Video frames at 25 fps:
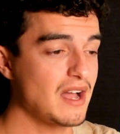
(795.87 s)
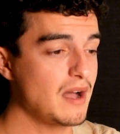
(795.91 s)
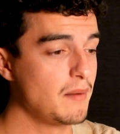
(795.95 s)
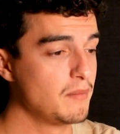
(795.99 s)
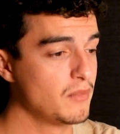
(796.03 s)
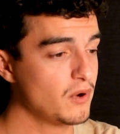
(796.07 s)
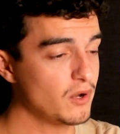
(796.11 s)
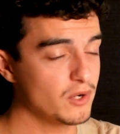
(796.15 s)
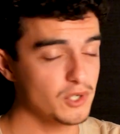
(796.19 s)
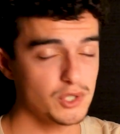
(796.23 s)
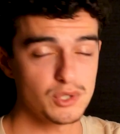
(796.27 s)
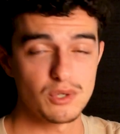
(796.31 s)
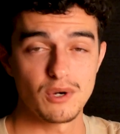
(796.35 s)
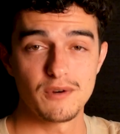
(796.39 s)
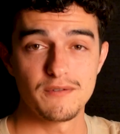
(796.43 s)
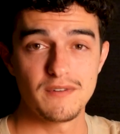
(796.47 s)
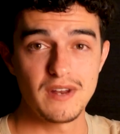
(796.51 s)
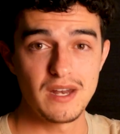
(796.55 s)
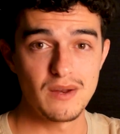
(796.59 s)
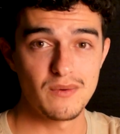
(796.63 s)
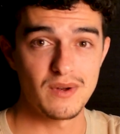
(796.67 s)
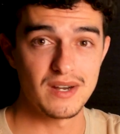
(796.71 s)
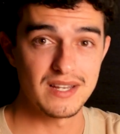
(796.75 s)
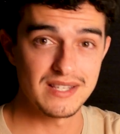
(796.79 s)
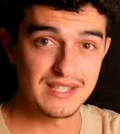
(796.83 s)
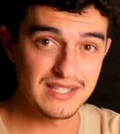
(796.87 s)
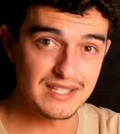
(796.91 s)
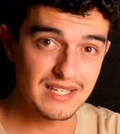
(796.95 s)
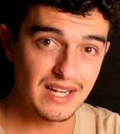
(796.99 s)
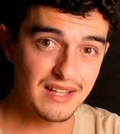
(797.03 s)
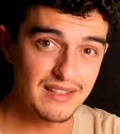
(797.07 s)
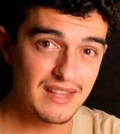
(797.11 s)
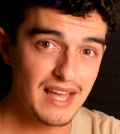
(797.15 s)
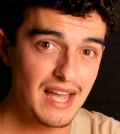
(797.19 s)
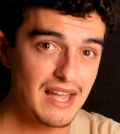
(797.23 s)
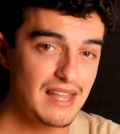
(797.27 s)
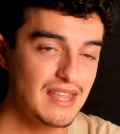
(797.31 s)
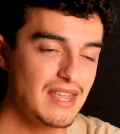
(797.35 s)
I'm not sure if anyone has
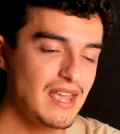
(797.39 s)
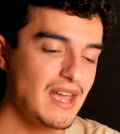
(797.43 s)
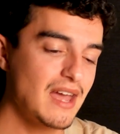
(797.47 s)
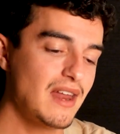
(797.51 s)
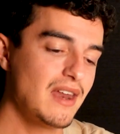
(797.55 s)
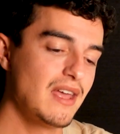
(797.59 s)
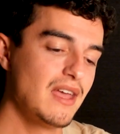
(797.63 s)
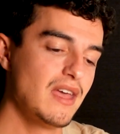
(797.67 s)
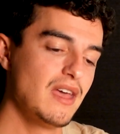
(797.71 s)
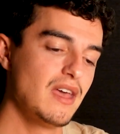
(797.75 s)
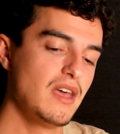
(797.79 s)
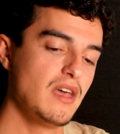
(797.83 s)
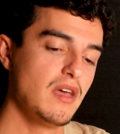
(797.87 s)
done that yet,